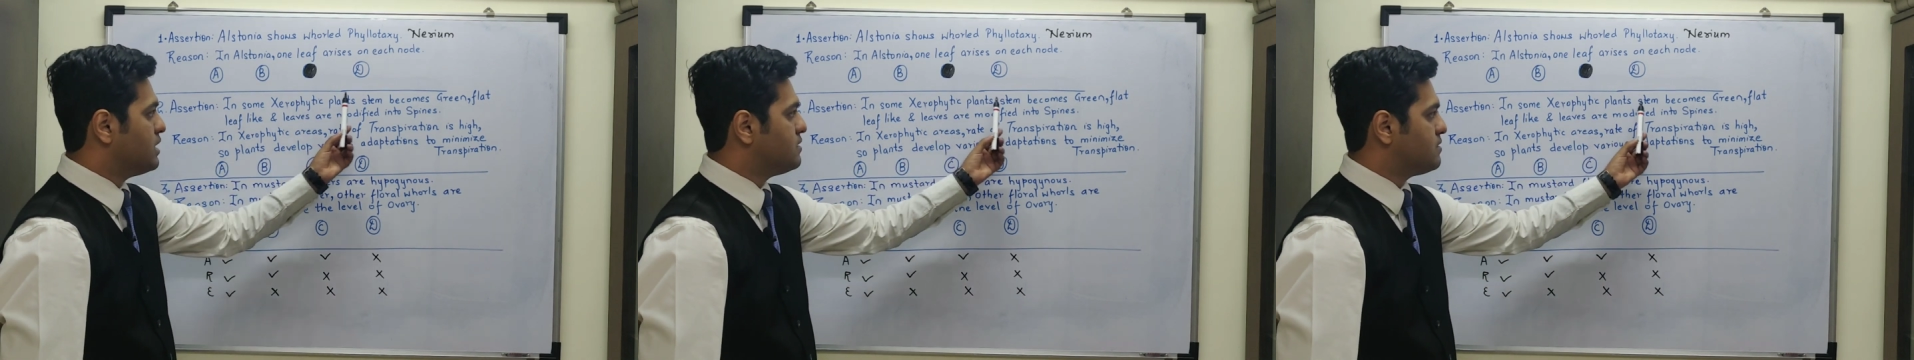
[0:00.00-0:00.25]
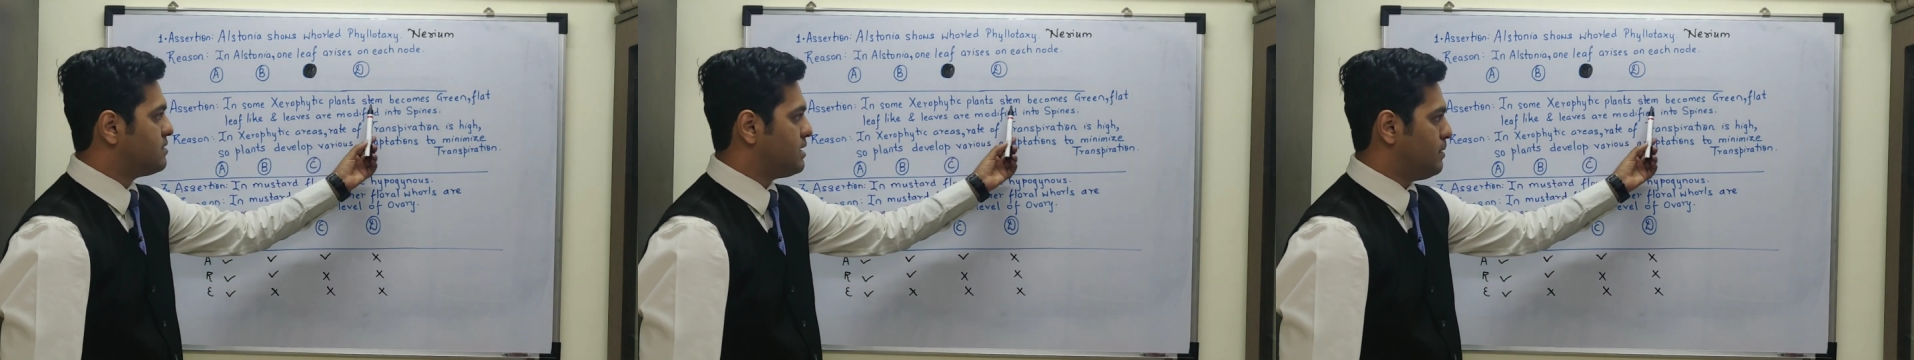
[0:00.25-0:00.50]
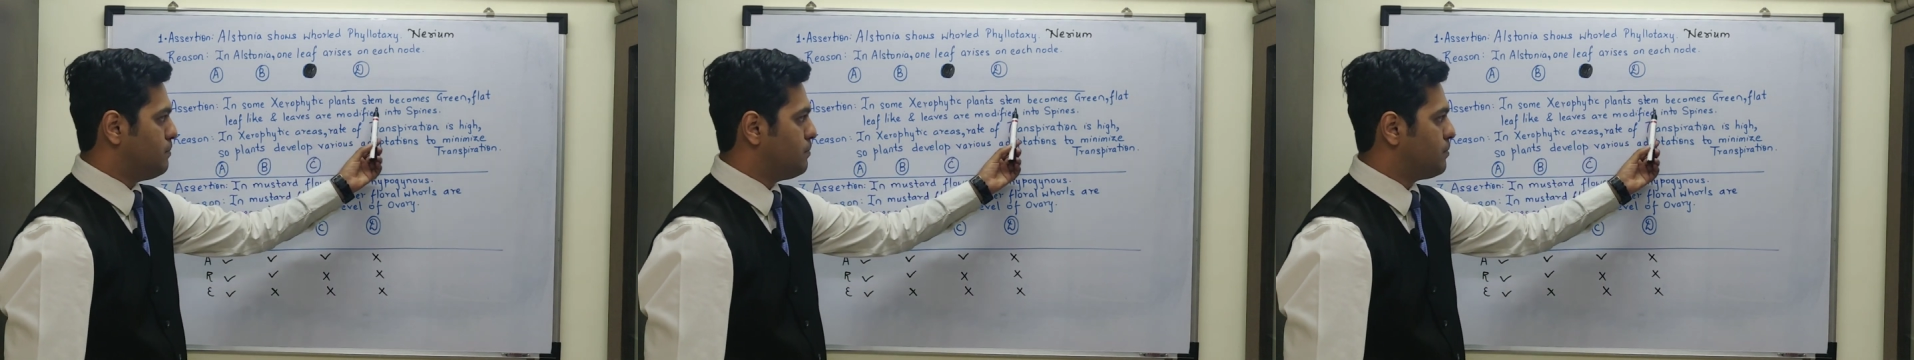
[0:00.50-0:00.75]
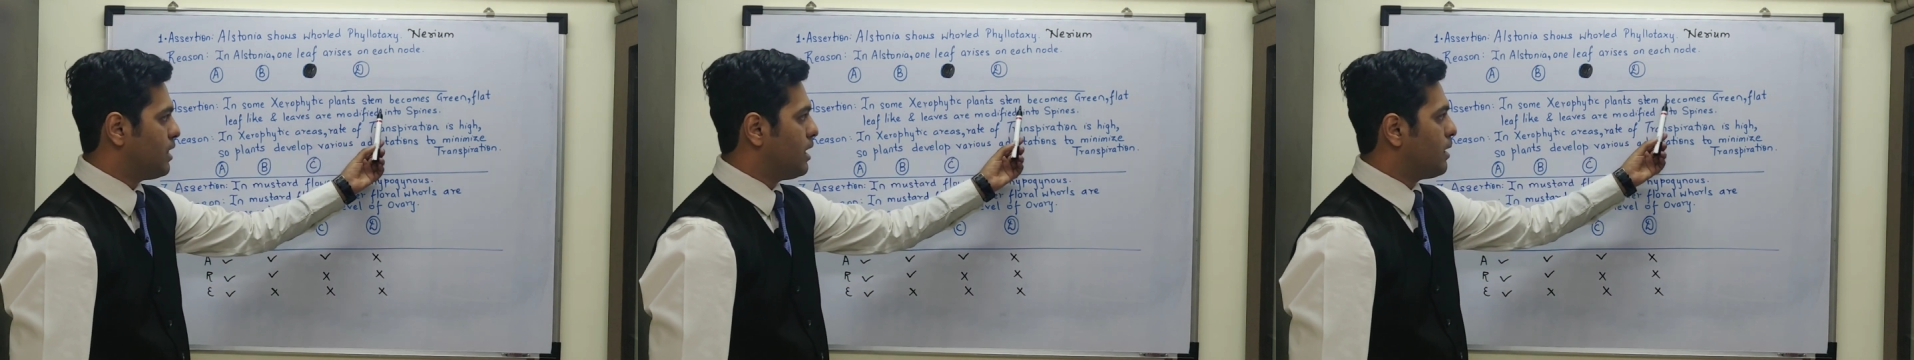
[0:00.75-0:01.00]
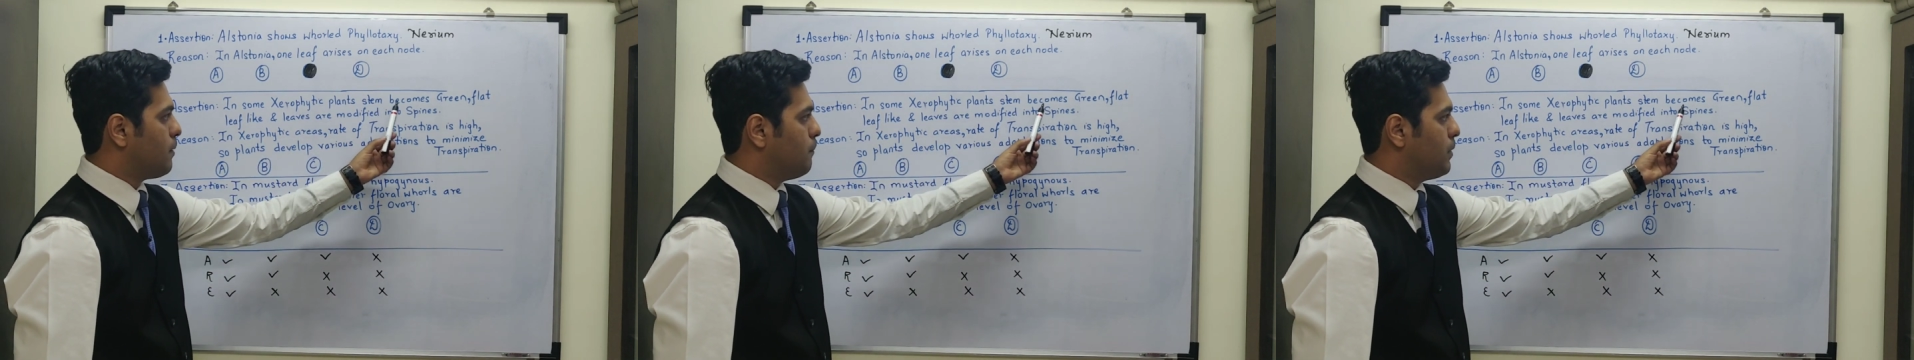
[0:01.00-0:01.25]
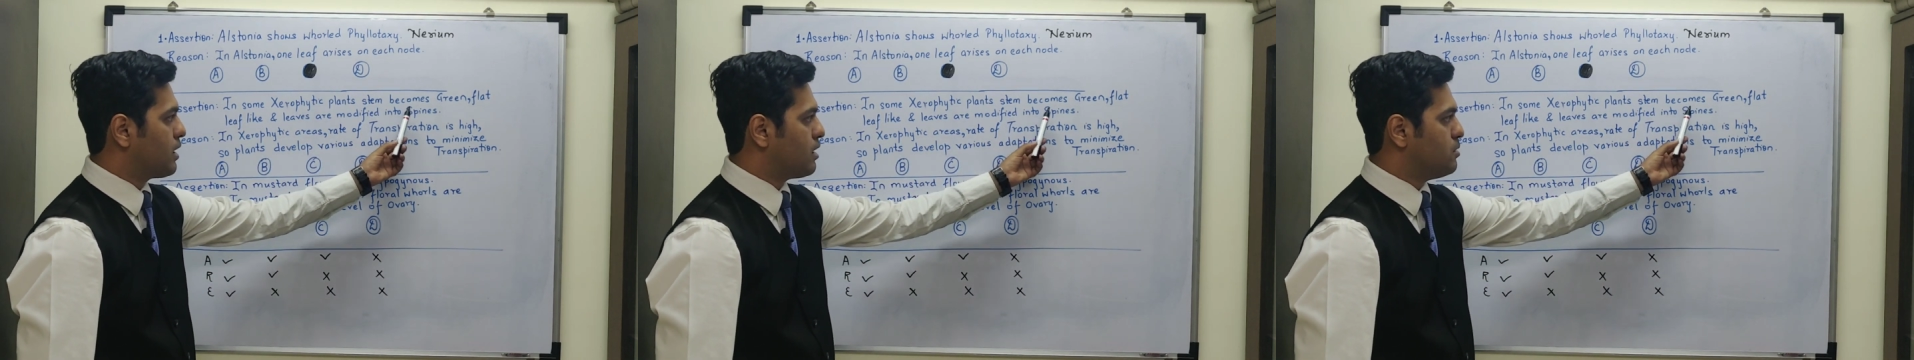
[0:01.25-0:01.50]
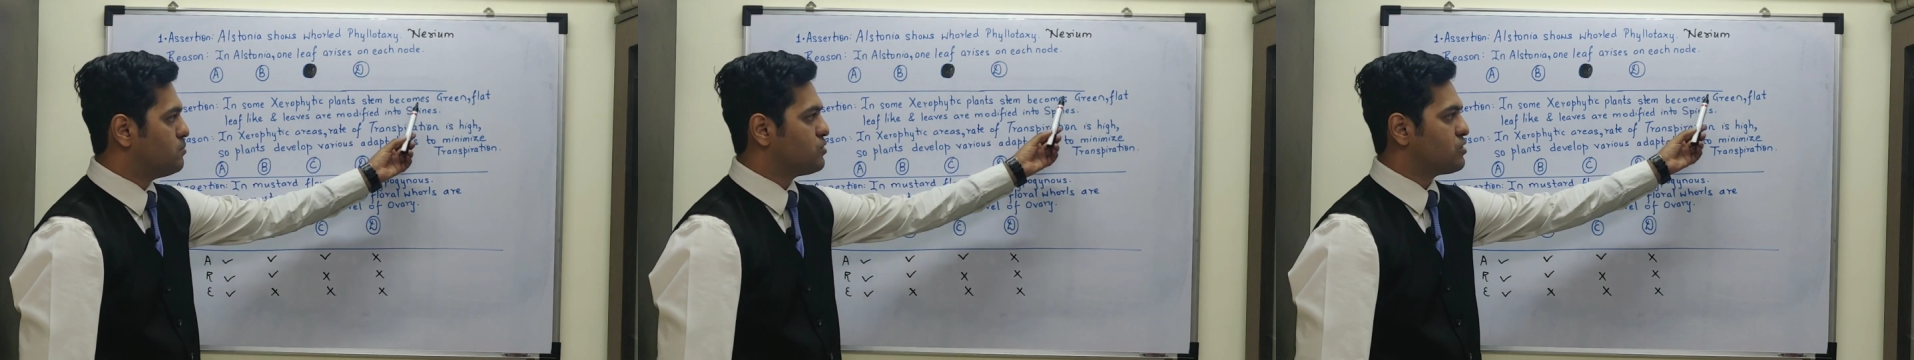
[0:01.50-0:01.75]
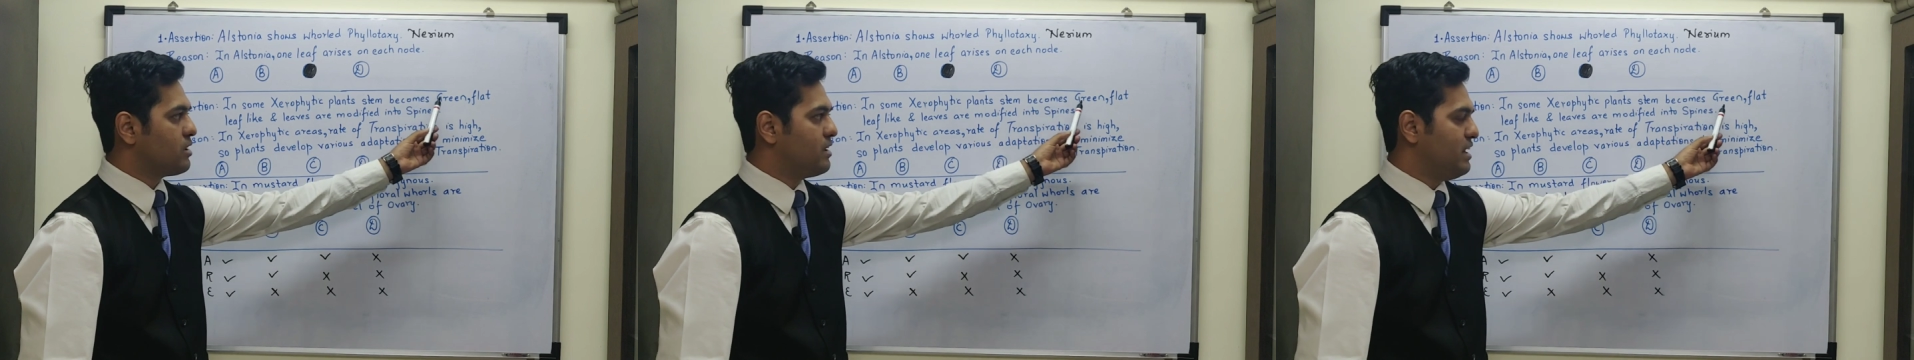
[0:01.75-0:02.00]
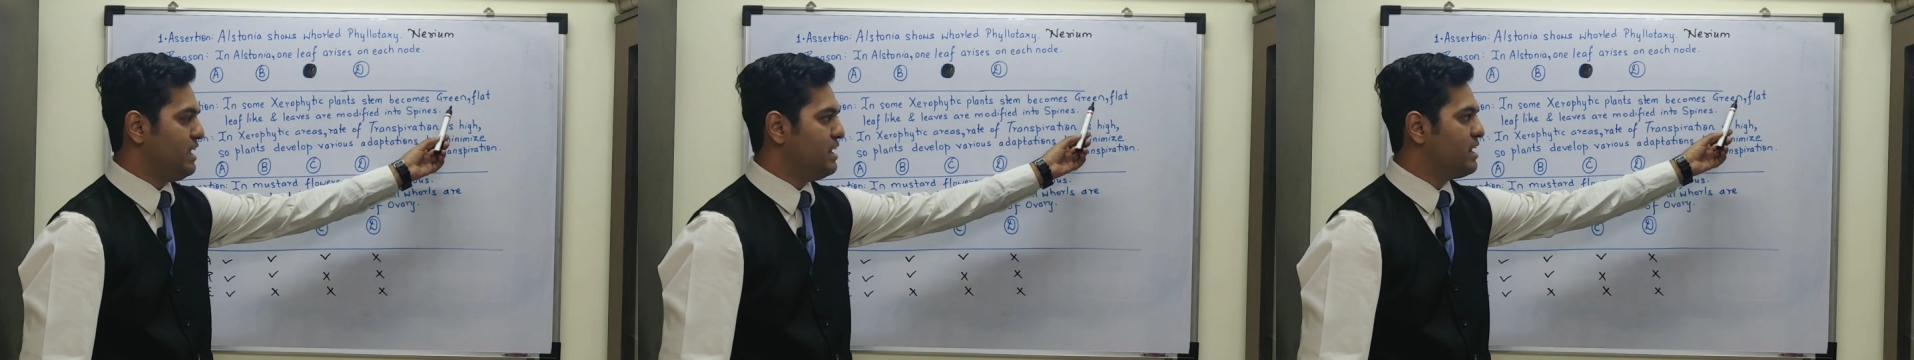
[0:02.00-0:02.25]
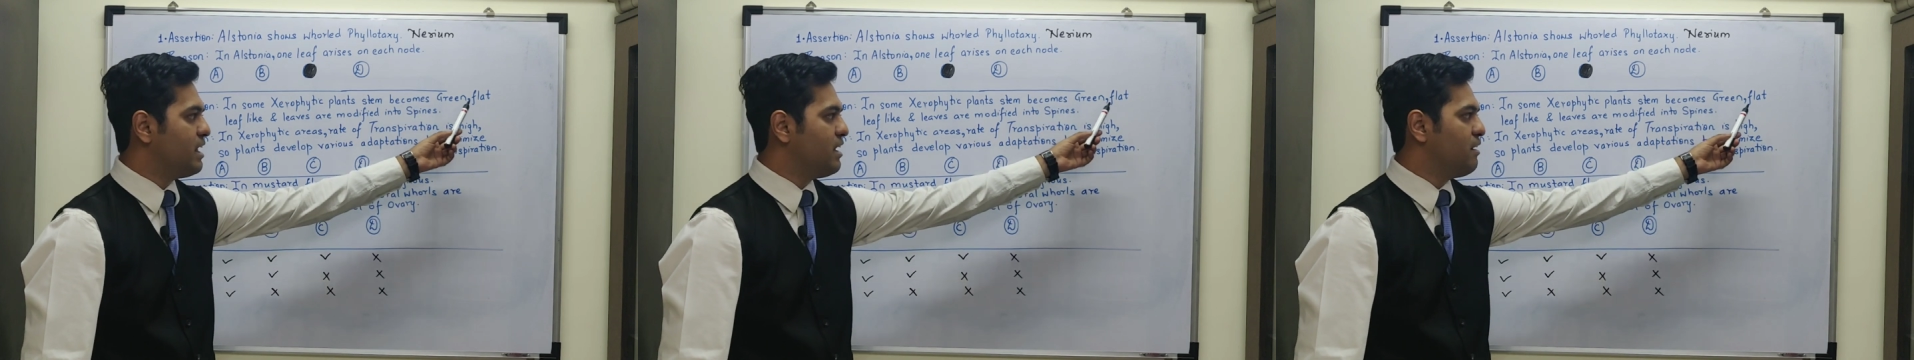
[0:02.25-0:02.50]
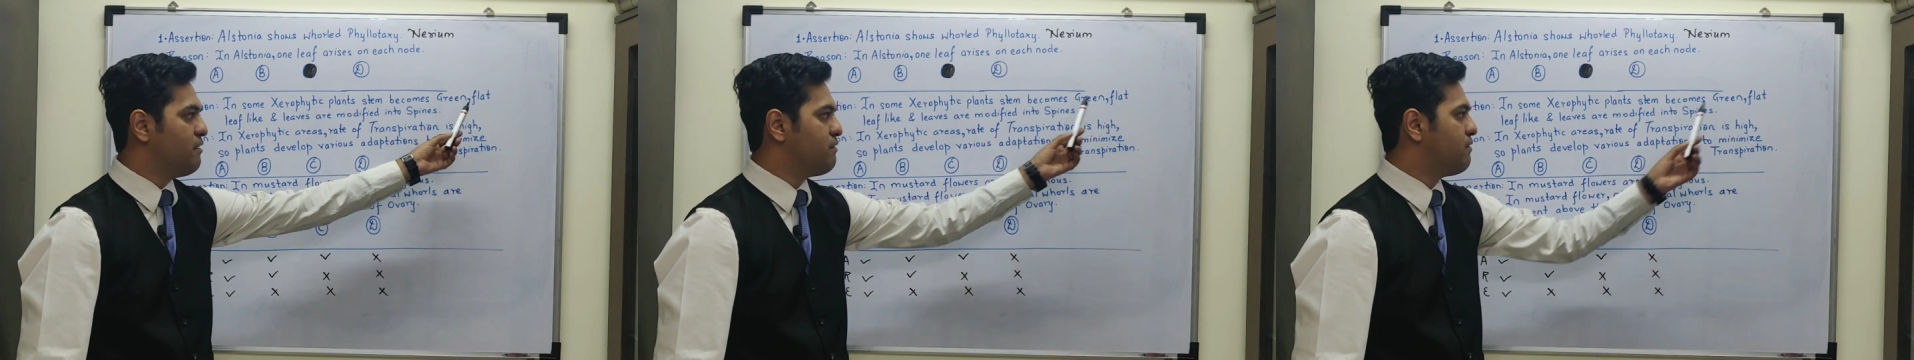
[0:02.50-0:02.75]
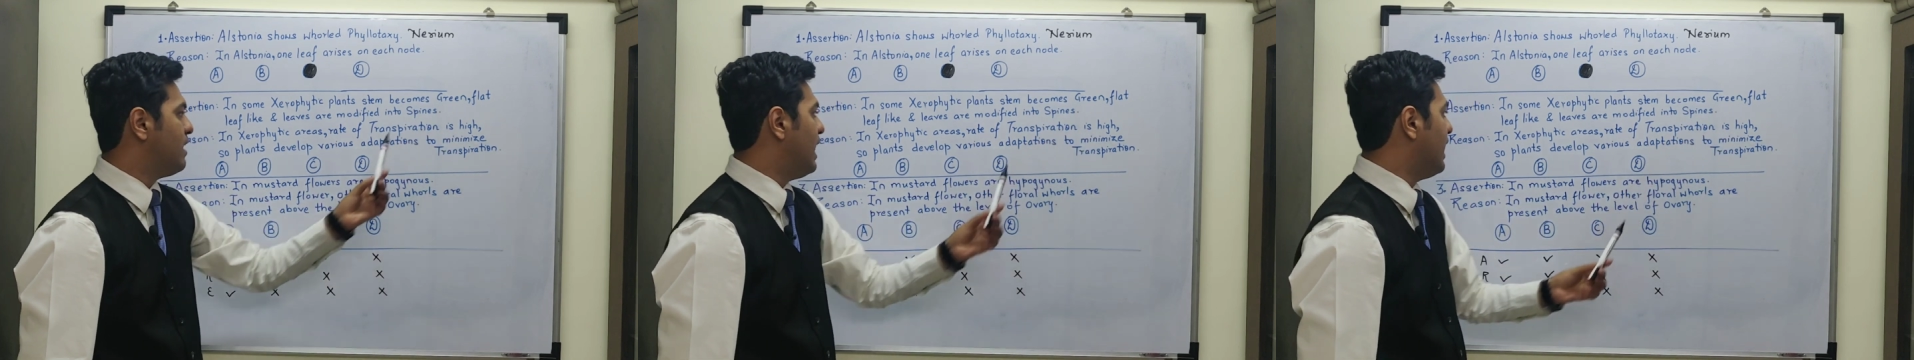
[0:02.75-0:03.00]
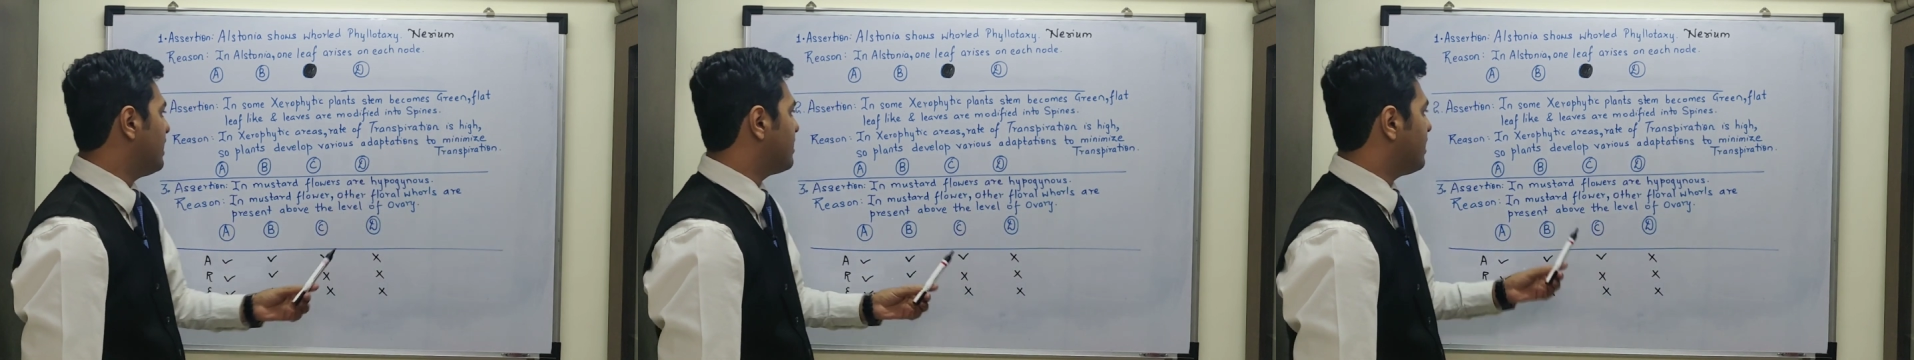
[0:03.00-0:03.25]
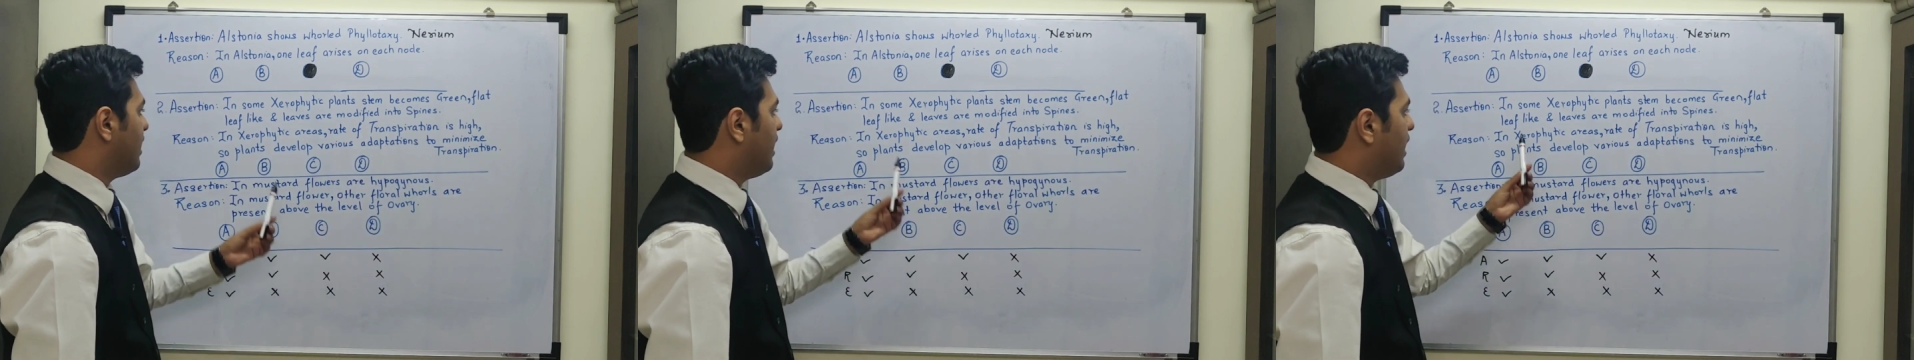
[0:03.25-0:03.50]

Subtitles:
stem becomes green, flat,